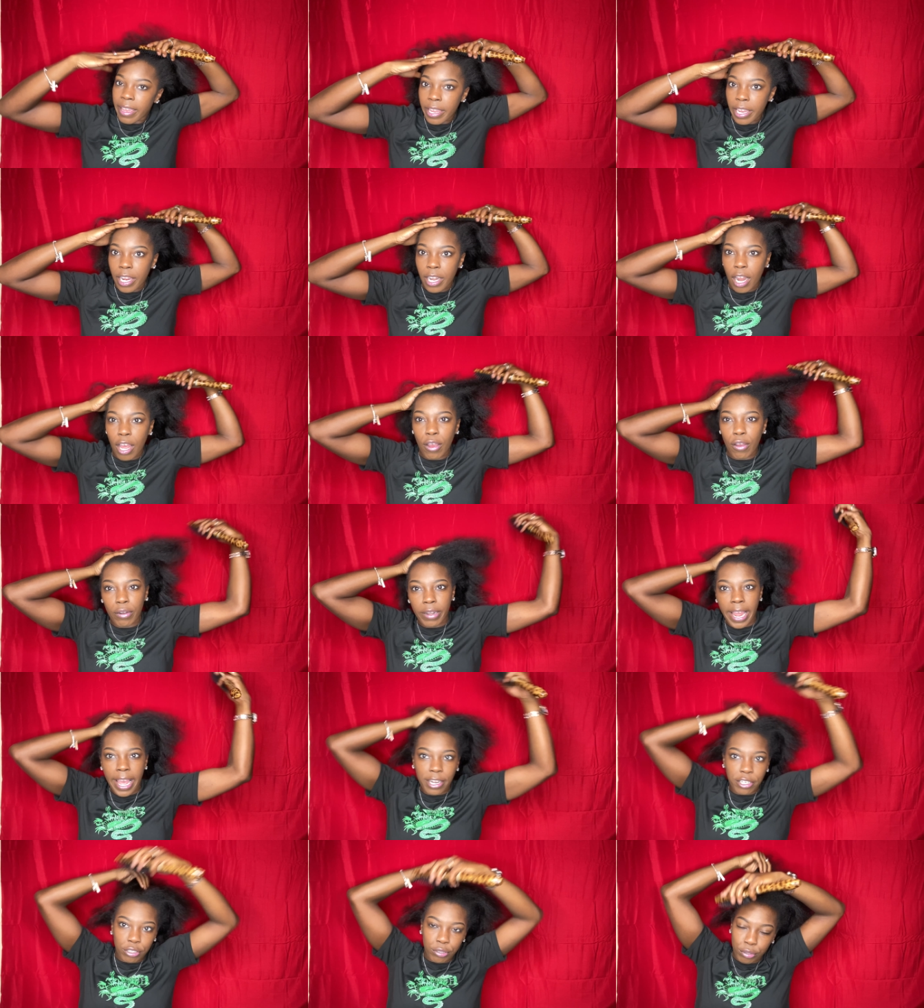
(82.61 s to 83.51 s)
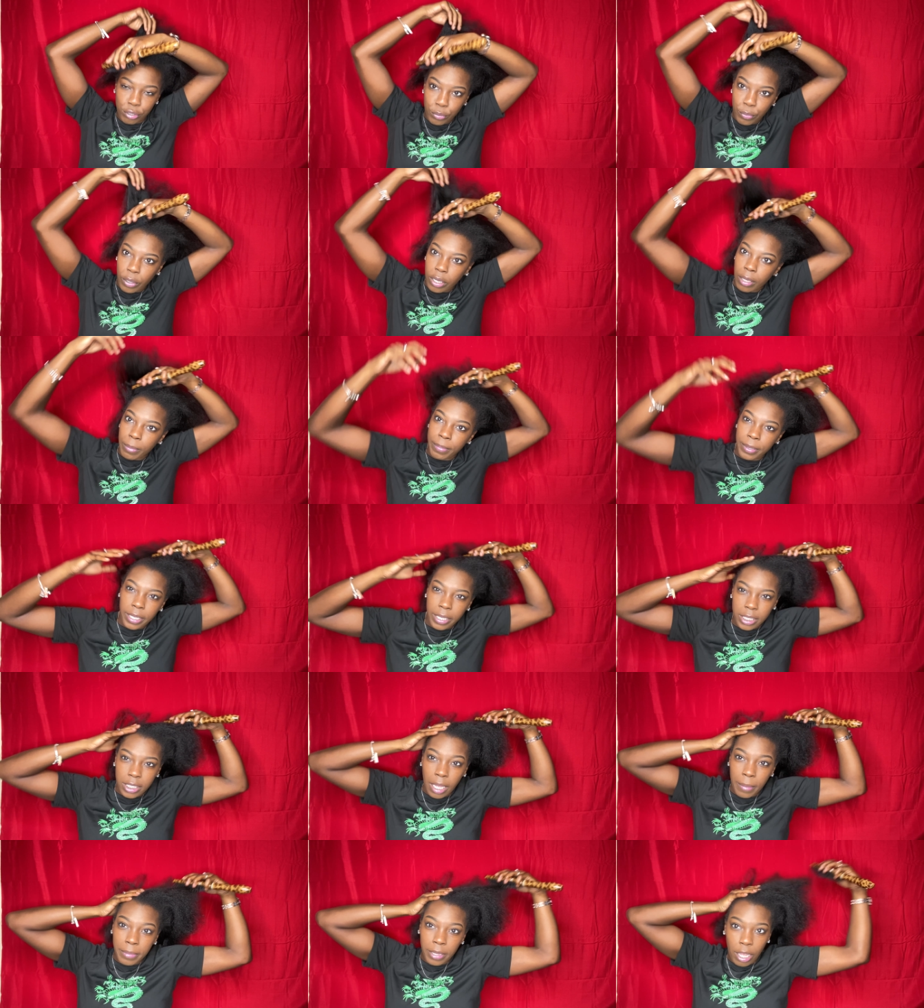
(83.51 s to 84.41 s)
you know, natural, you want to put
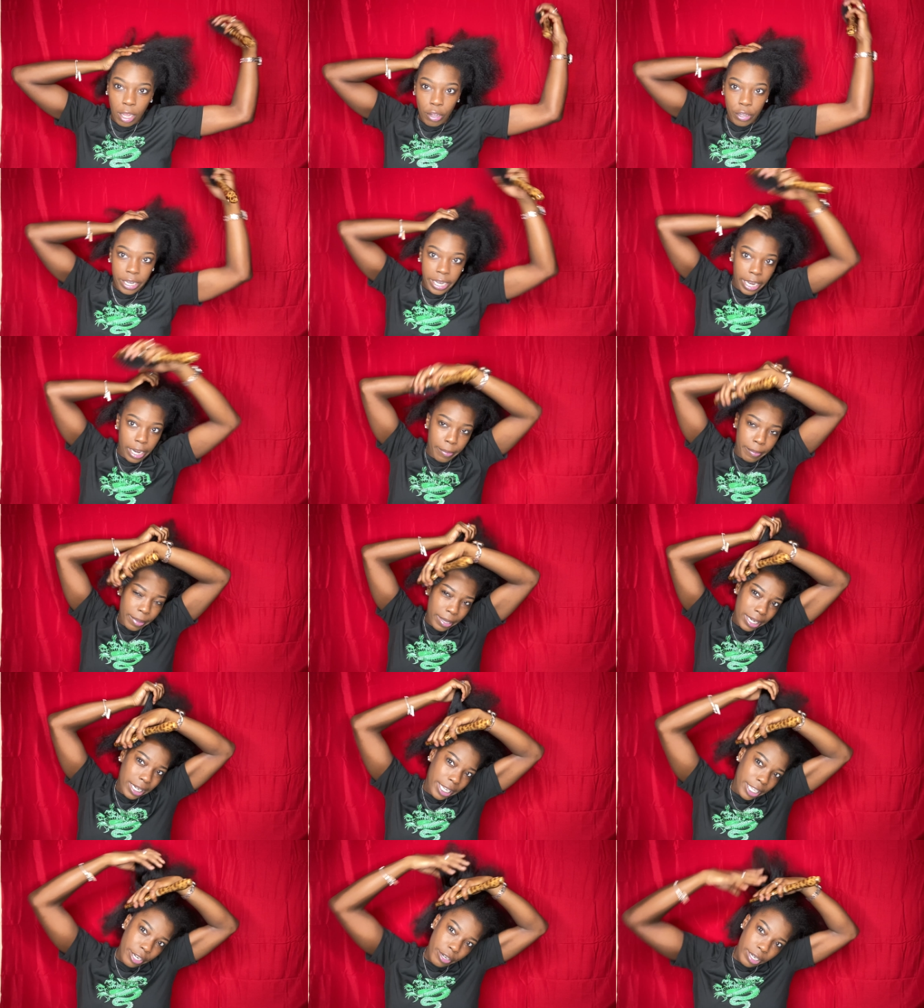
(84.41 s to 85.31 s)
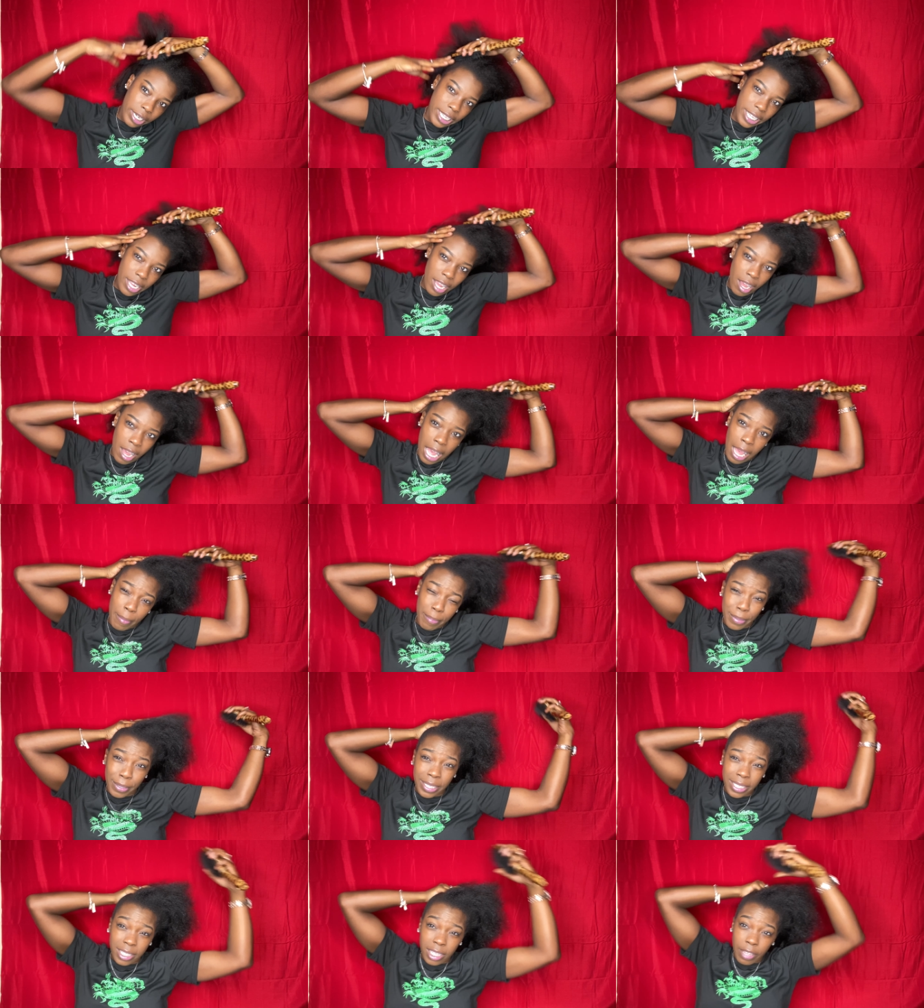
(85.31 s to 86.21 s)
something on your hair, but literally, y'all, I
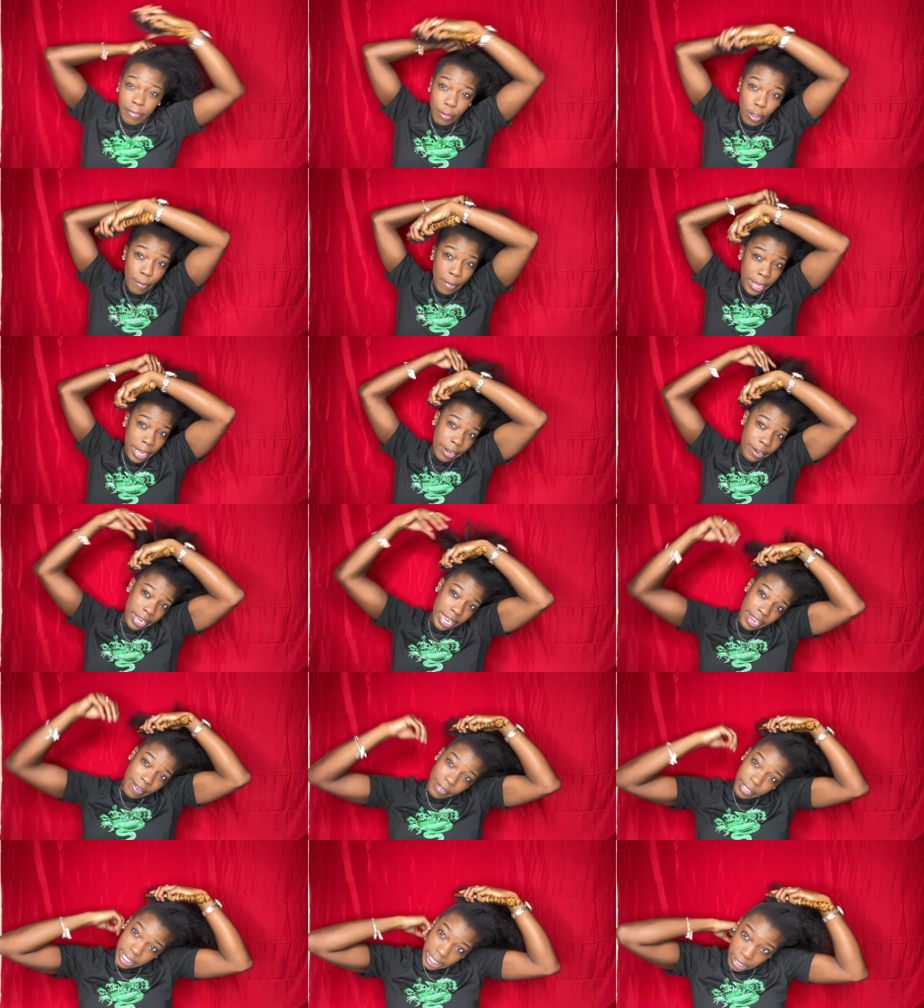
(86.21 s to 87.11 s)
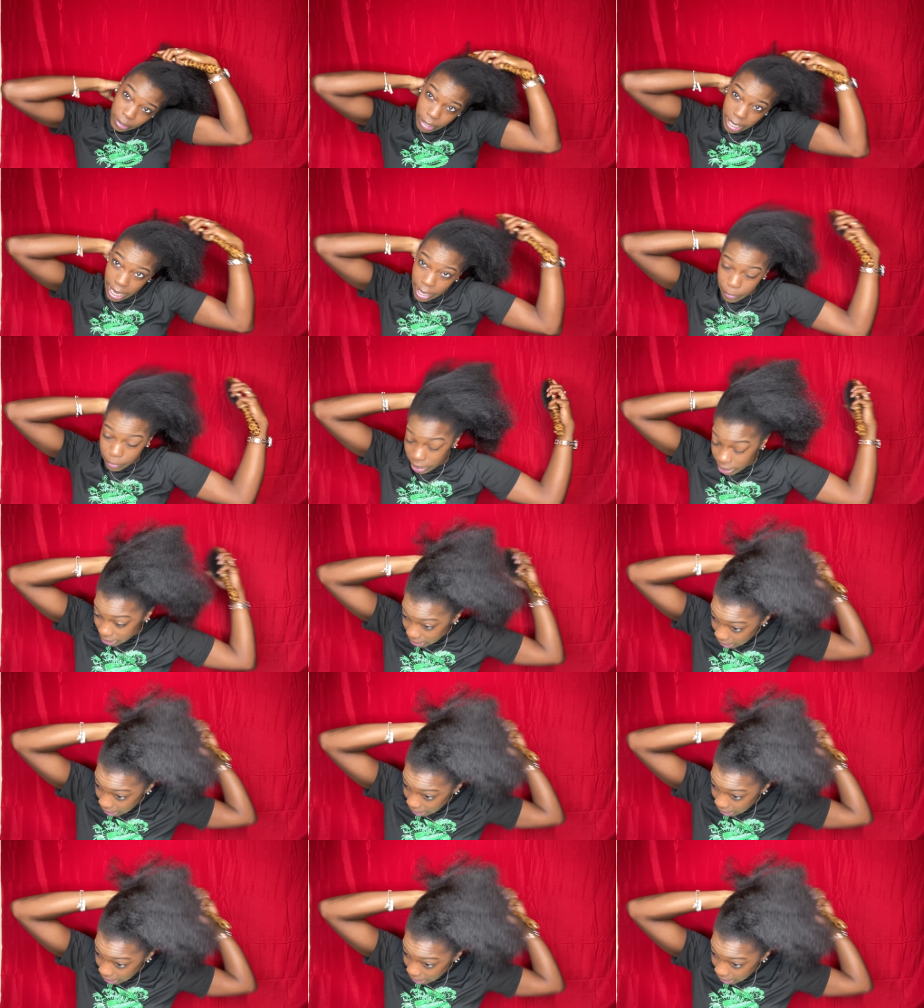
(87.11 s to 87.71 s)
put stuff on my hair every single day when it's